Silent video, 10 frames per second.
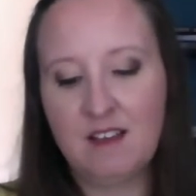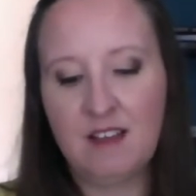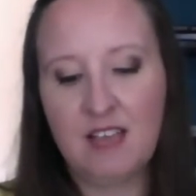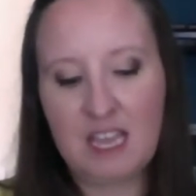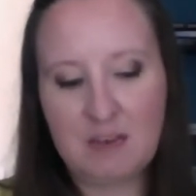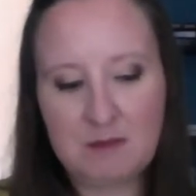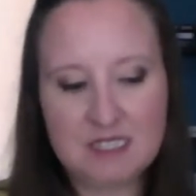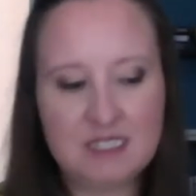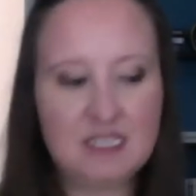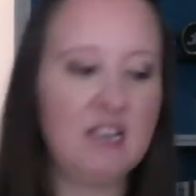Handmaid's
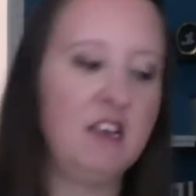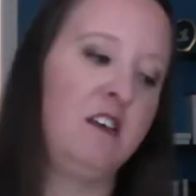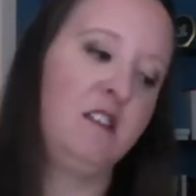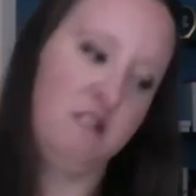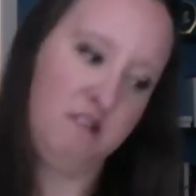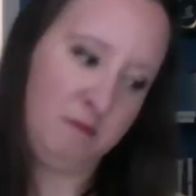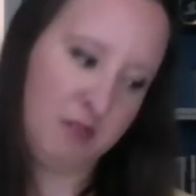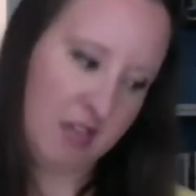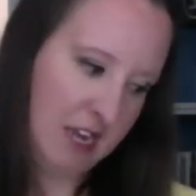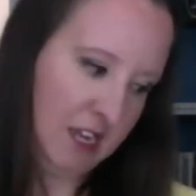Tale,
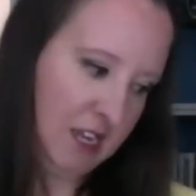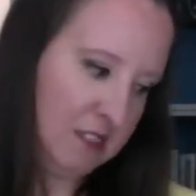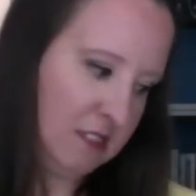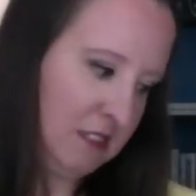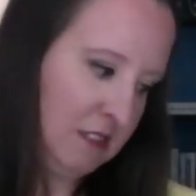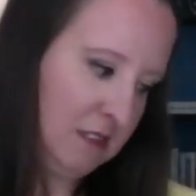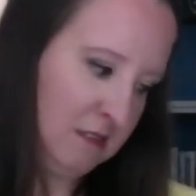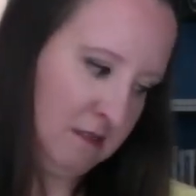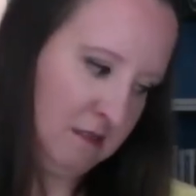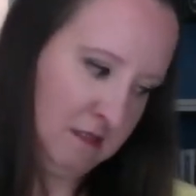Pilates,
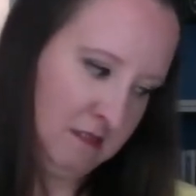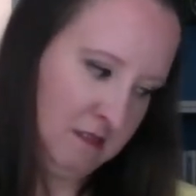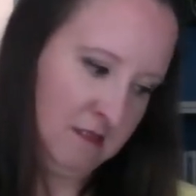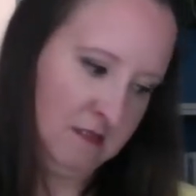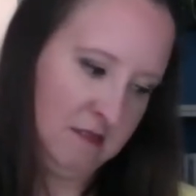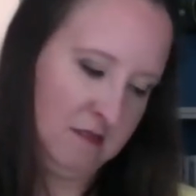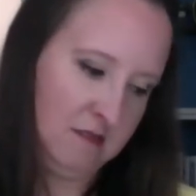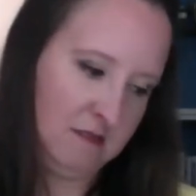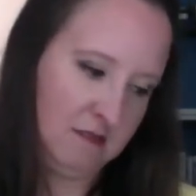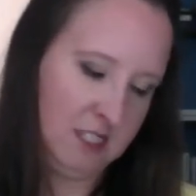
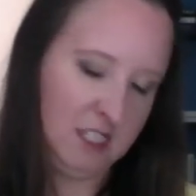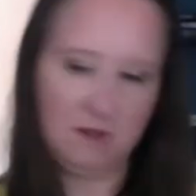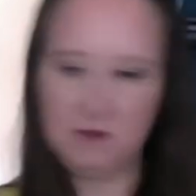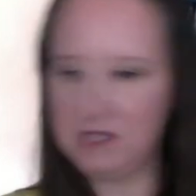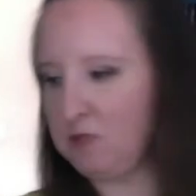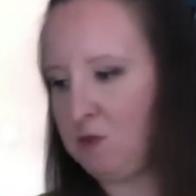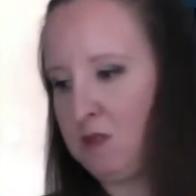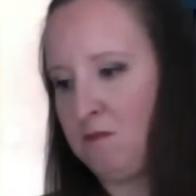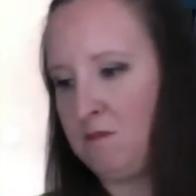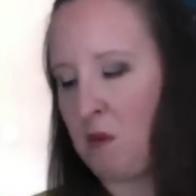still obsessed with
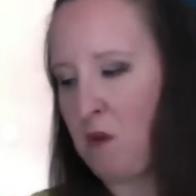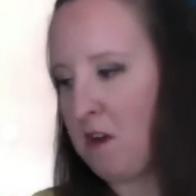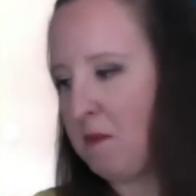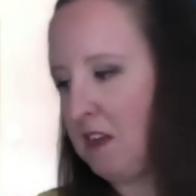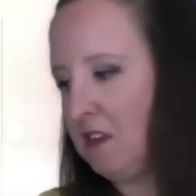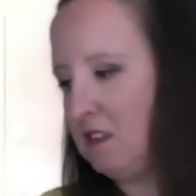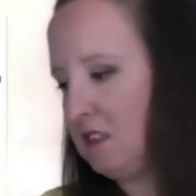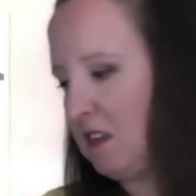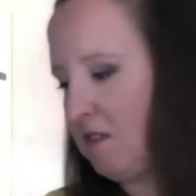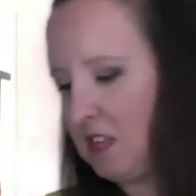my water bottles and
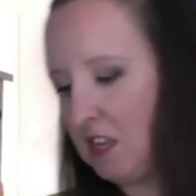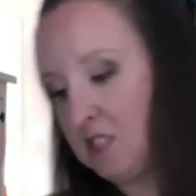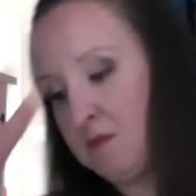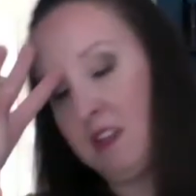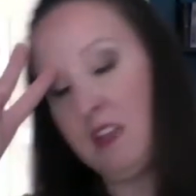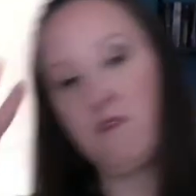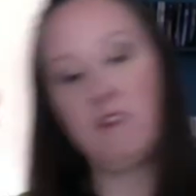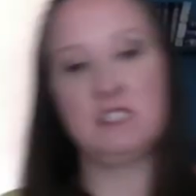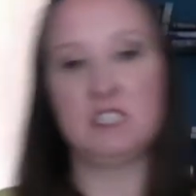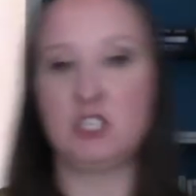everything else in my life, and
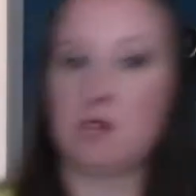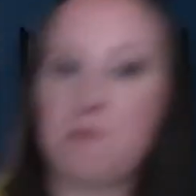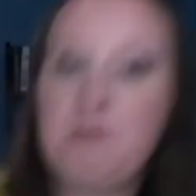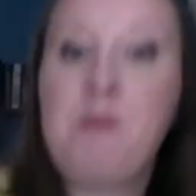stitching, but